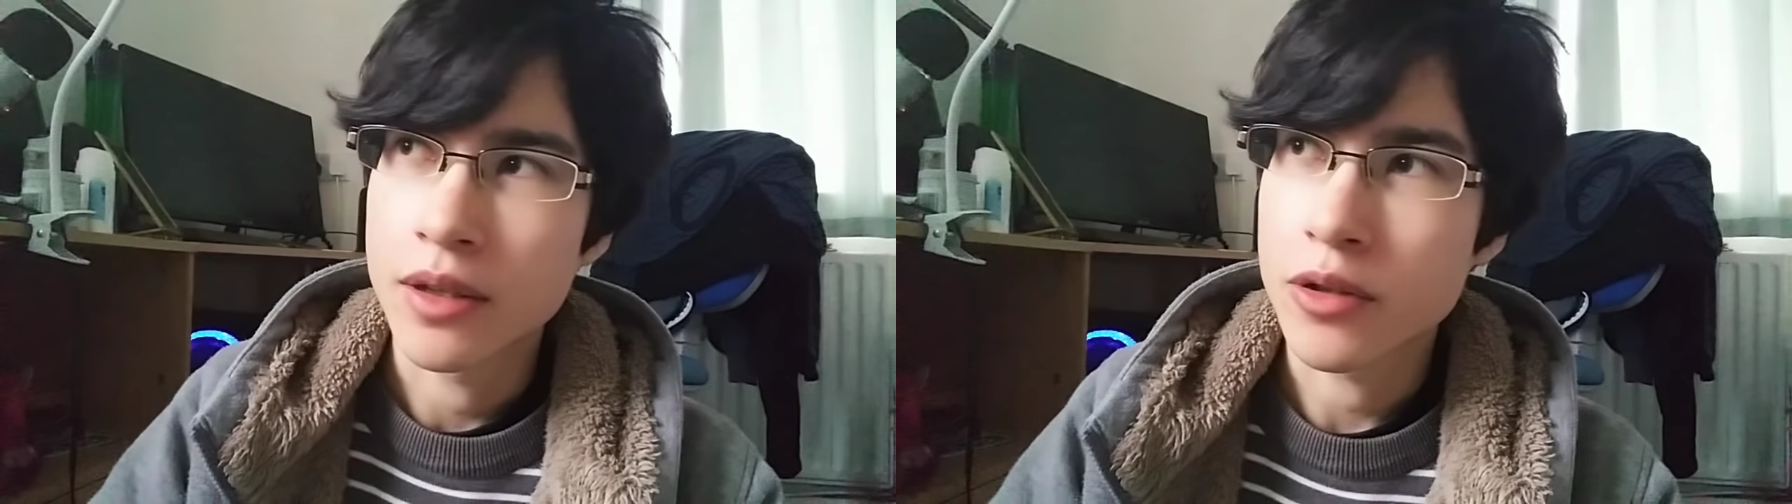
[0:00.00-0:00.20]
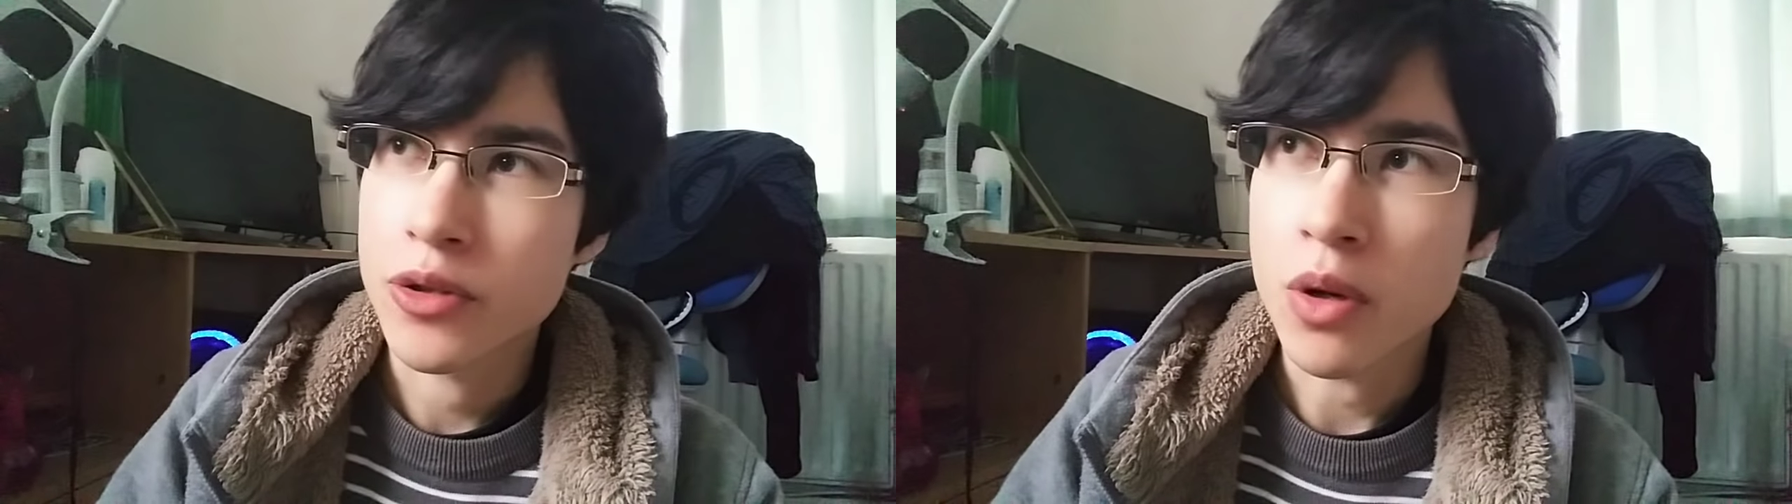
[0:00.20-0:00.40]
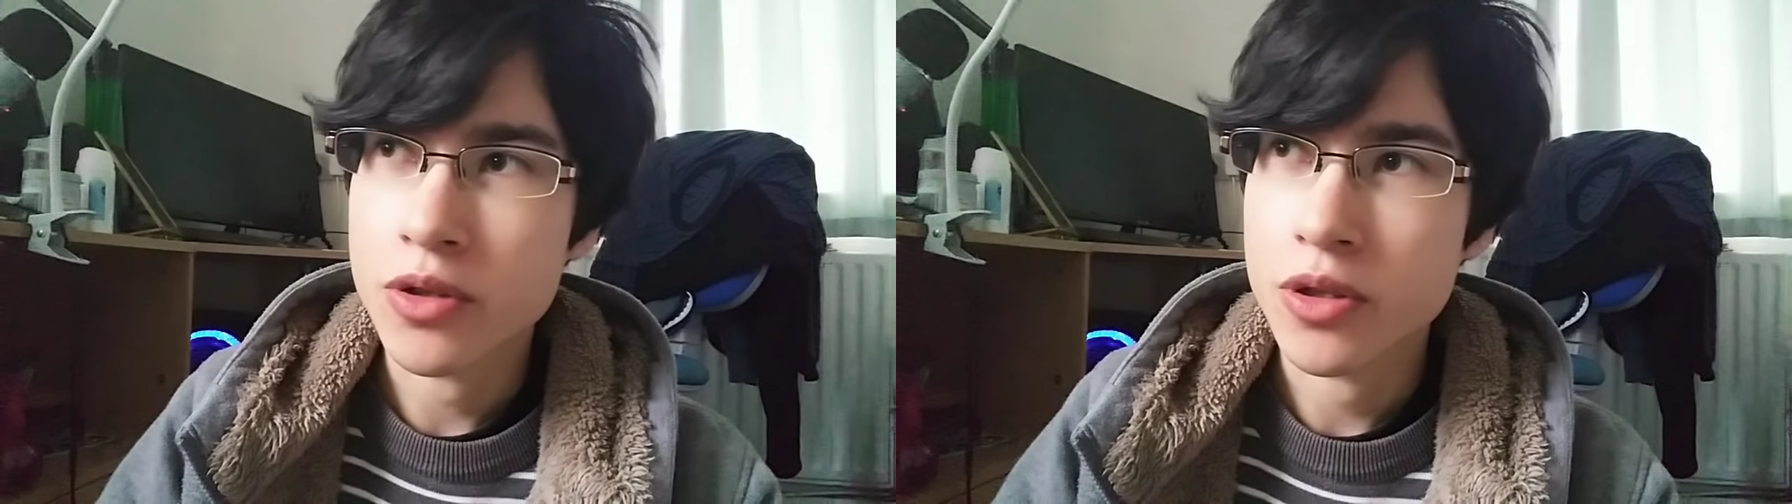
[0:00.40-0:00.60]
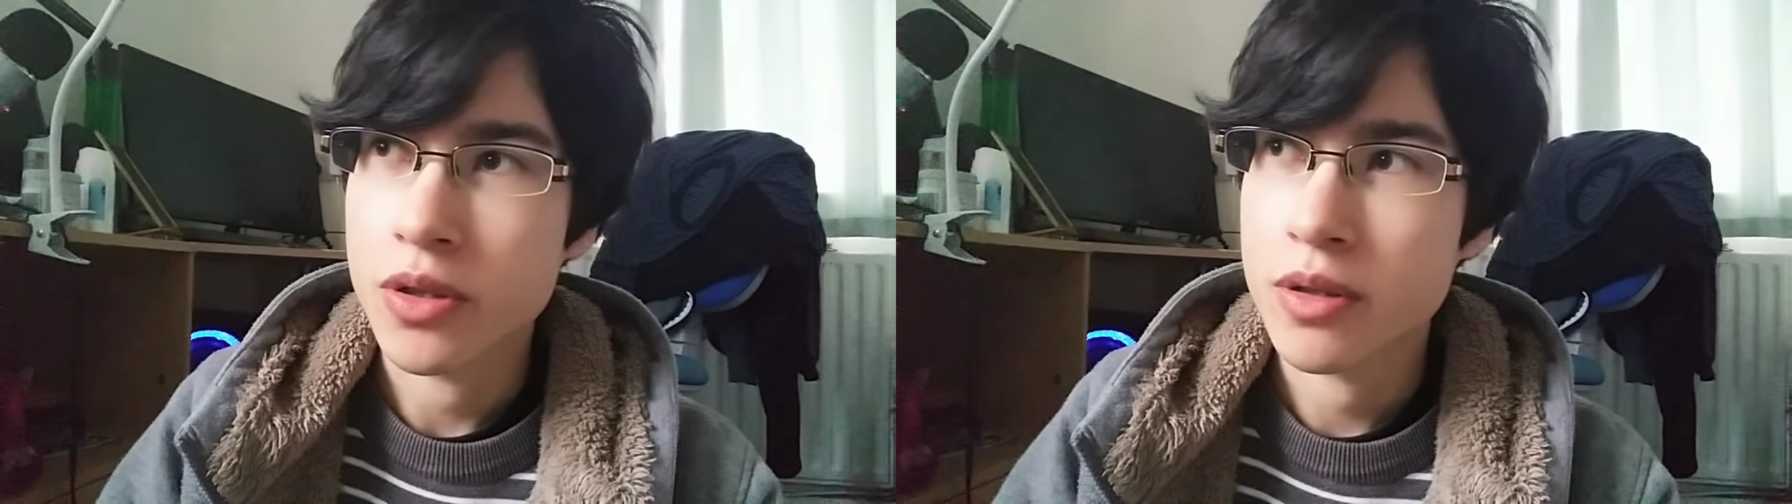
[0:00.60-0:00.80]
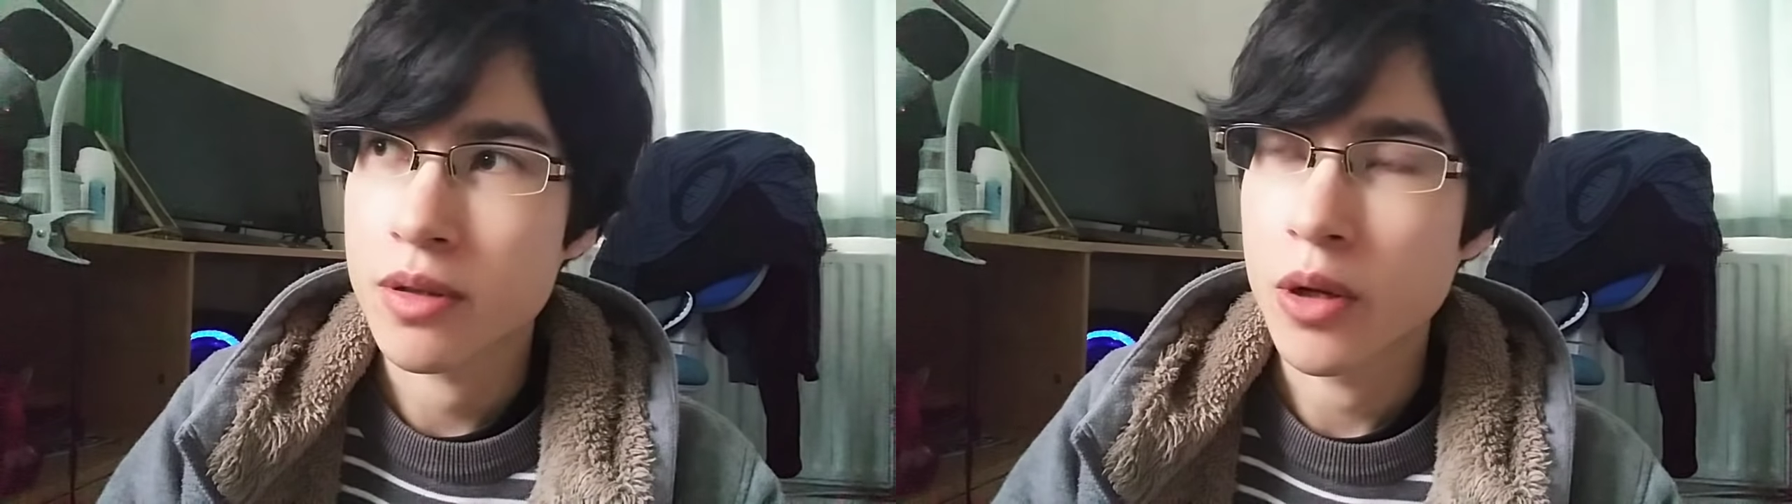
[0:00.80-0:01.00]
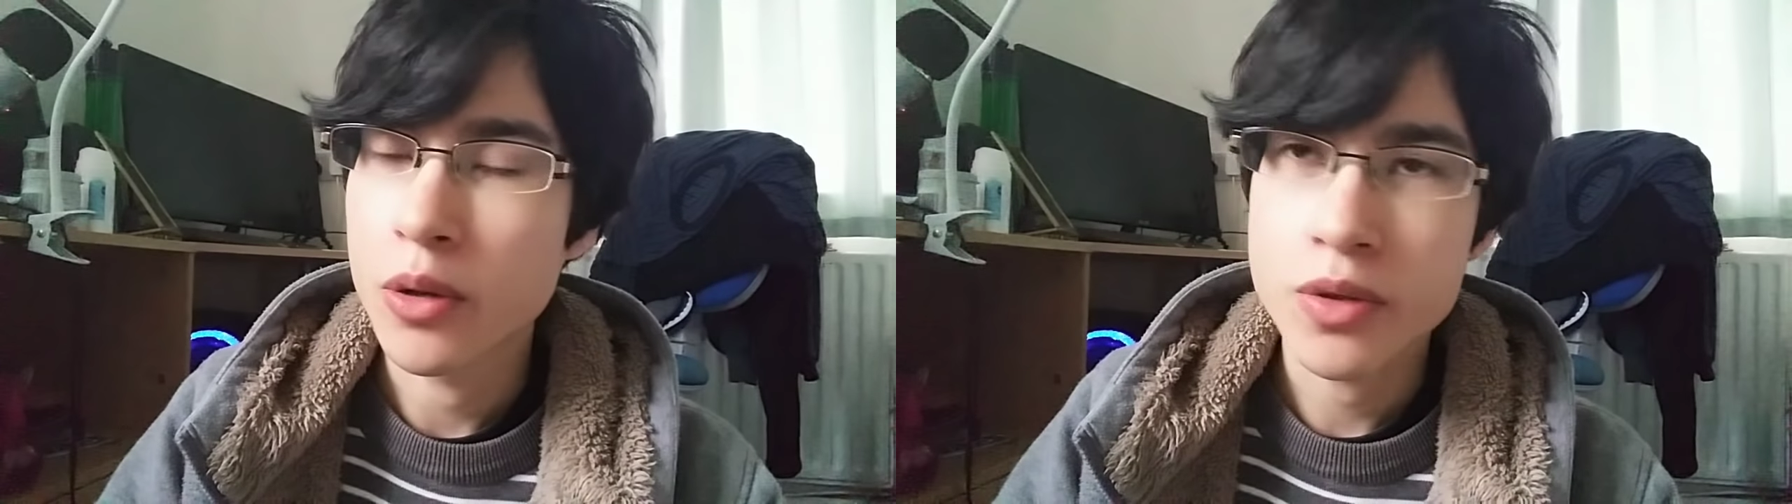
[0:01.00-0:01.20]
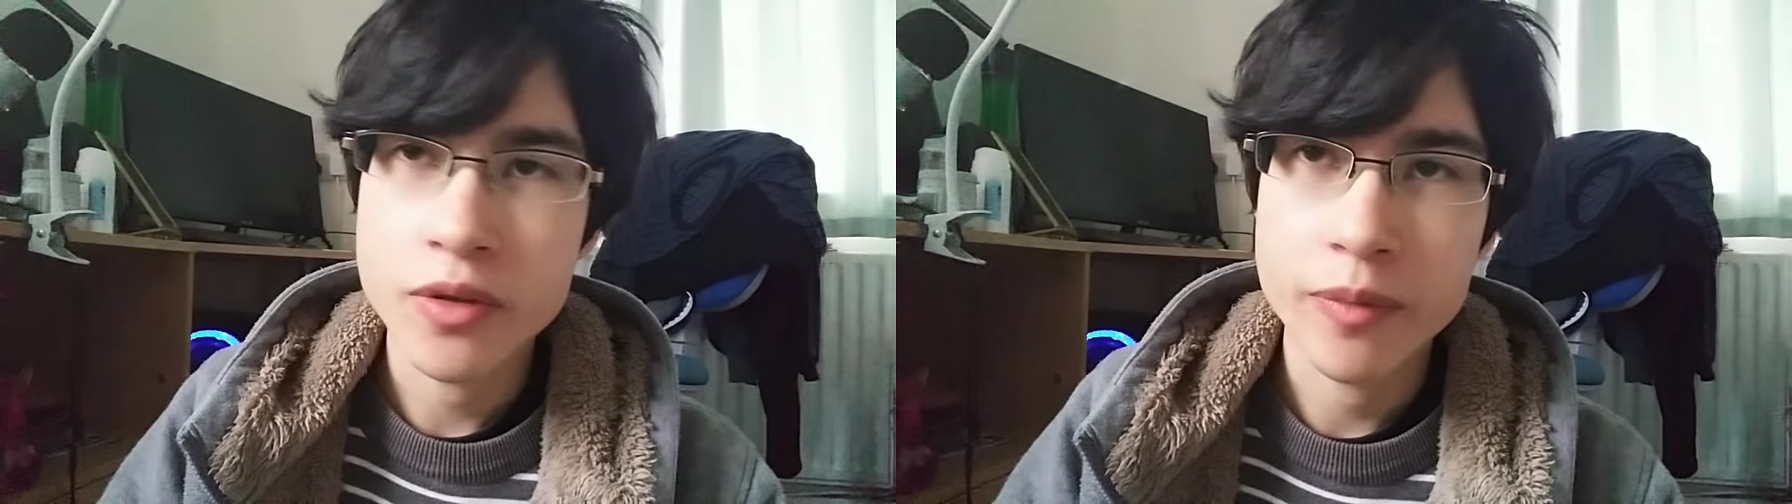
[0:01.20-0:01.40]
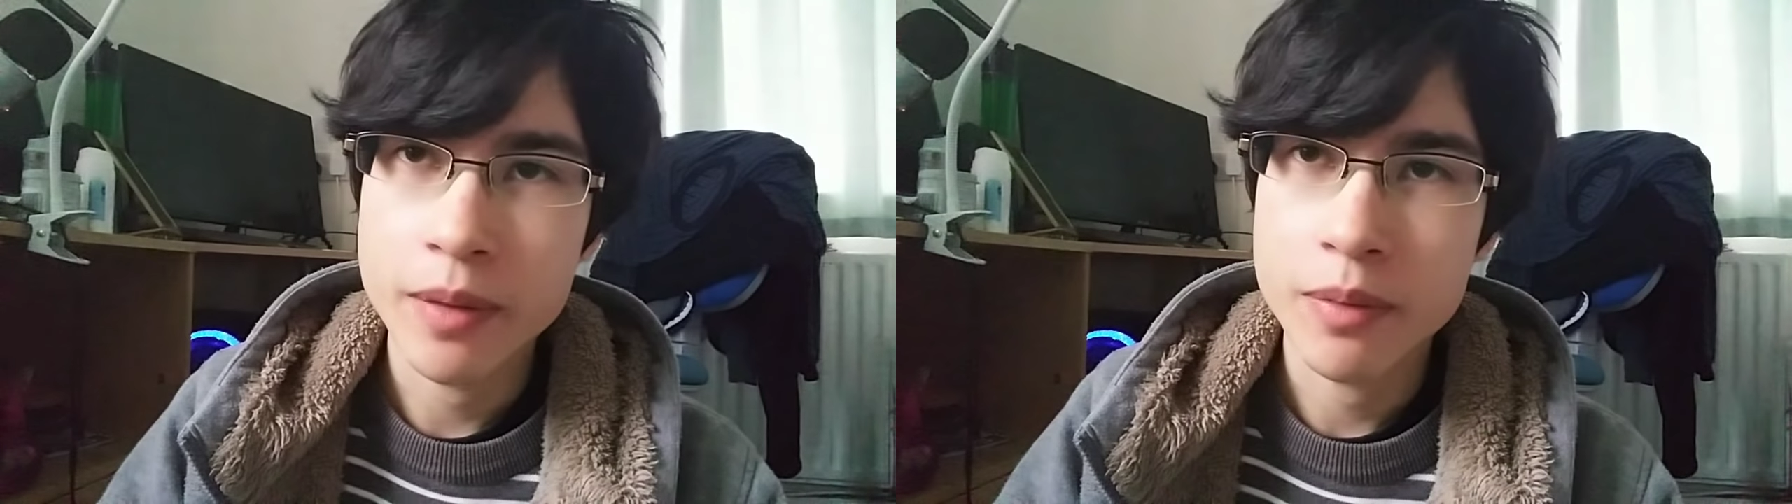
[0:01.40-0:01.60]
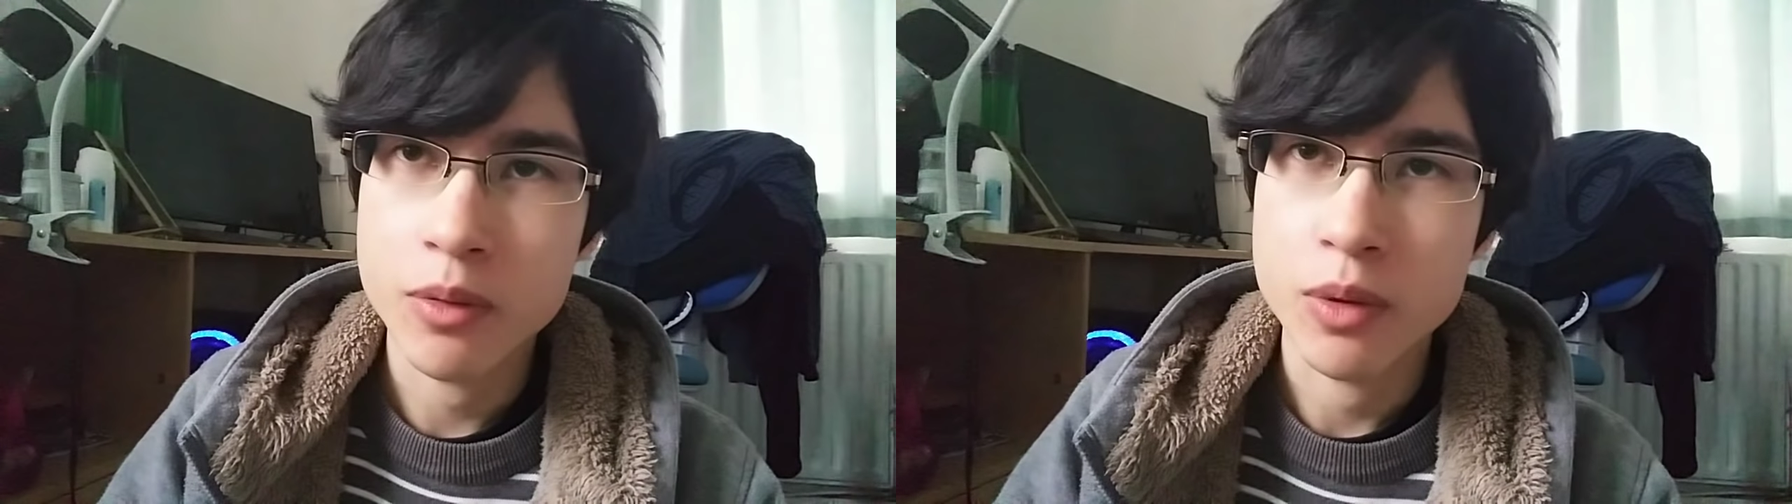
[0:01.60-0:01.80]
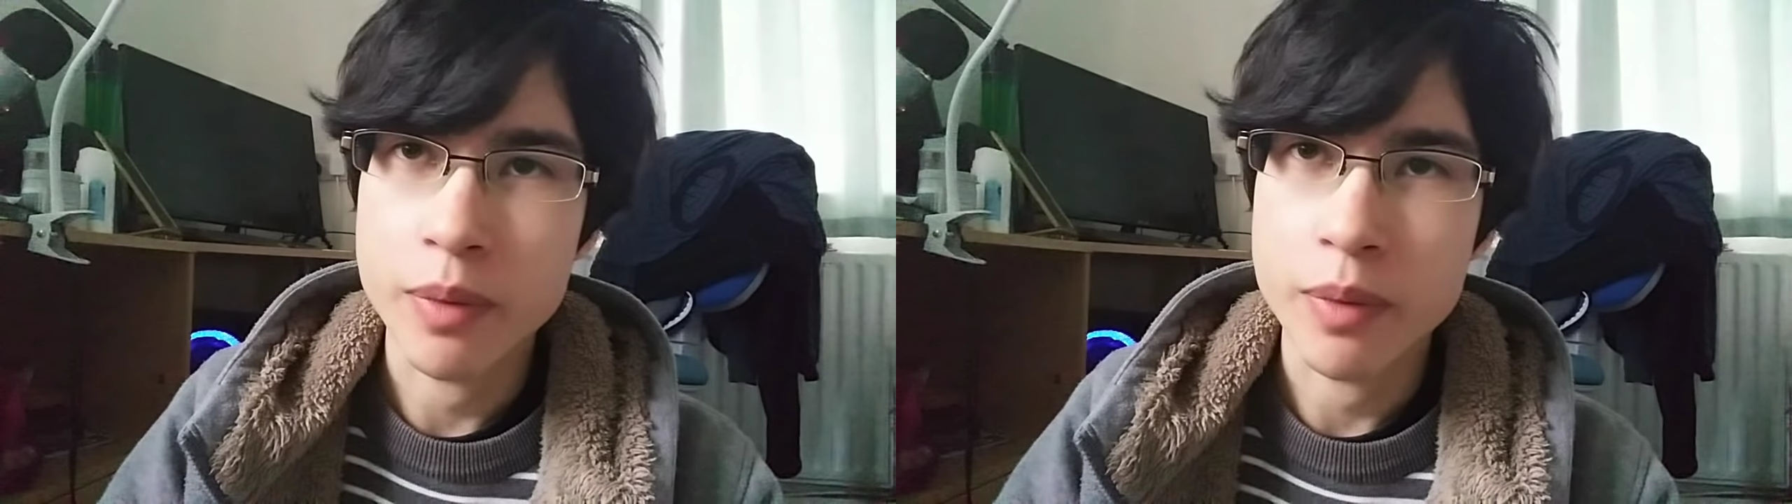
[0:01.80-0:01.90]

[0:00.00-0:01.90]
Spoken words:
And those watches, loads of people